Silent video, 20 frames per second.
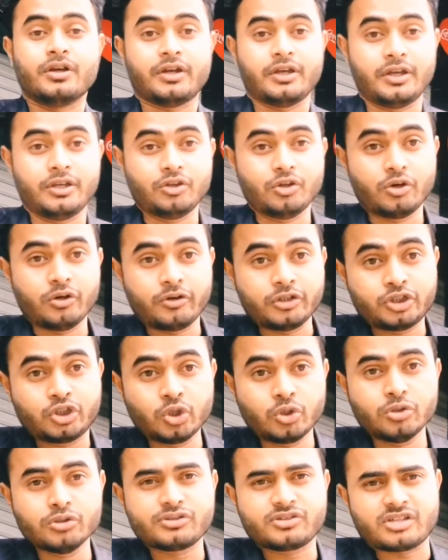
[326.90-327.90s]
You know,
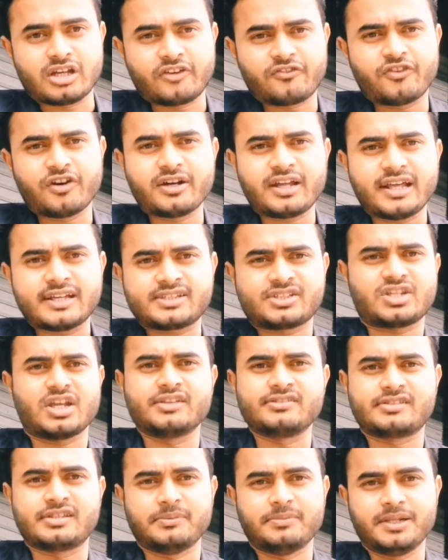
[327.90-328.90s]
Jews suffered
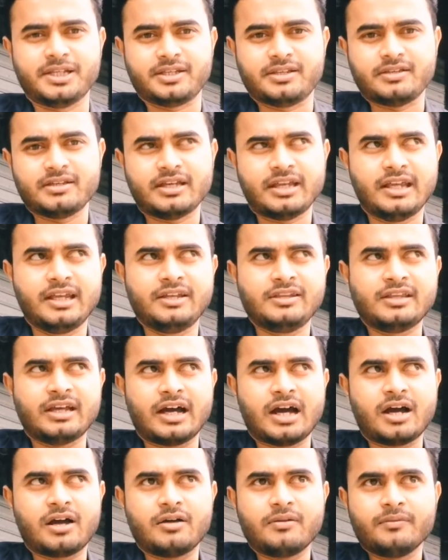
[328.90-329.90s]
extensively in
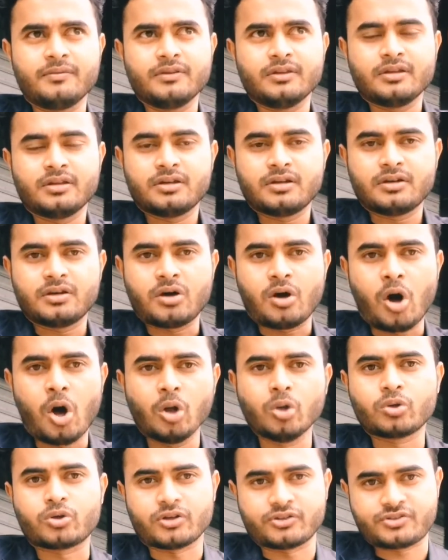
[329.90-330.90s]
the
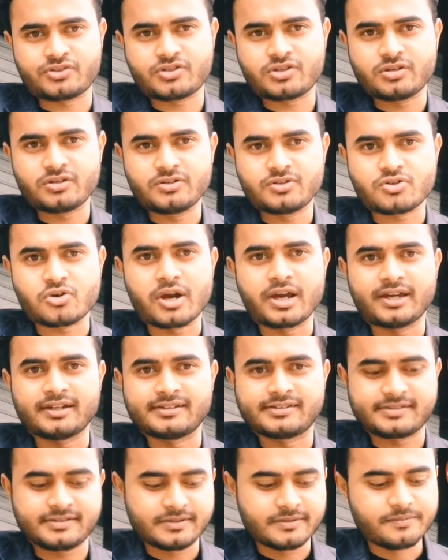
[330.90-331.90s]
Holocaust
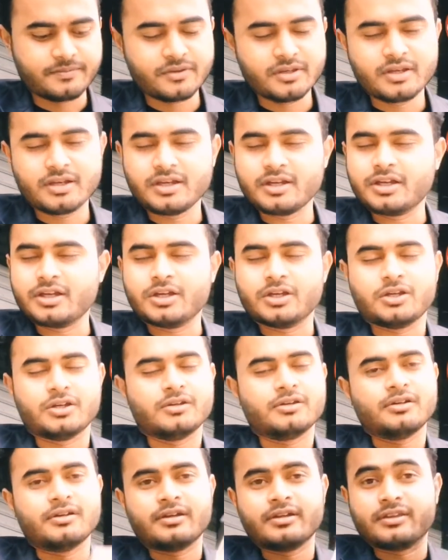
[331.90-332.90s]
trials.
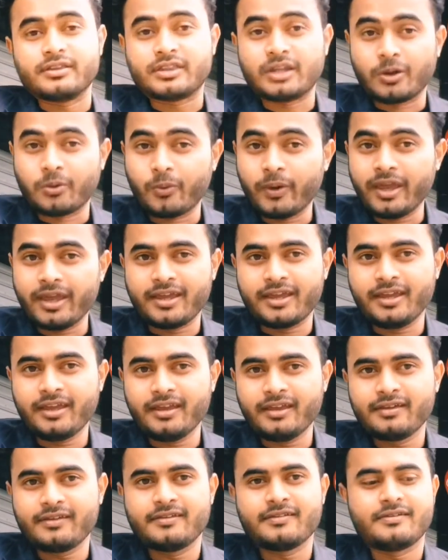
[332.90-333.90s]
The
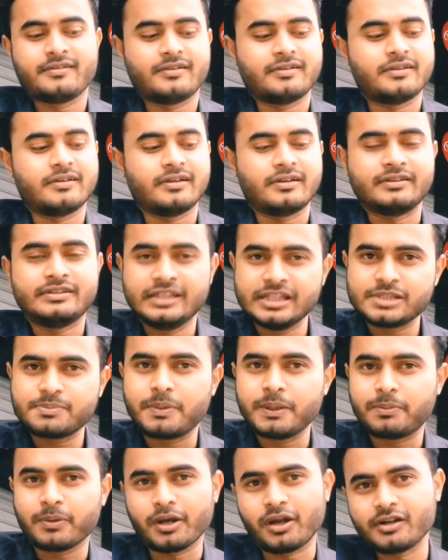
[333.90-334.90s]
way these
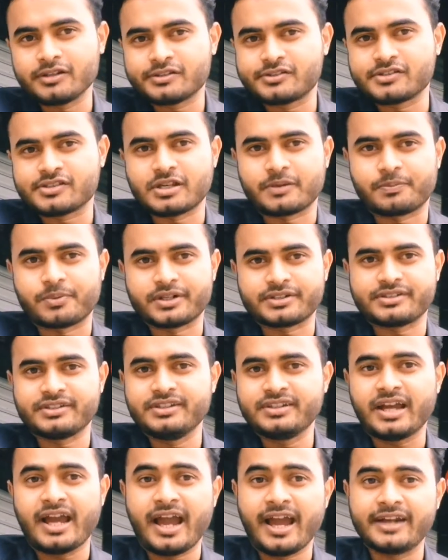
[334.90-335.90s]
people also suffers
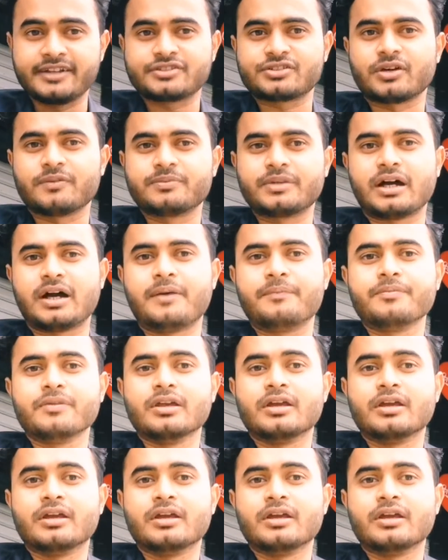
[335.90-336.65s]
in the hands of the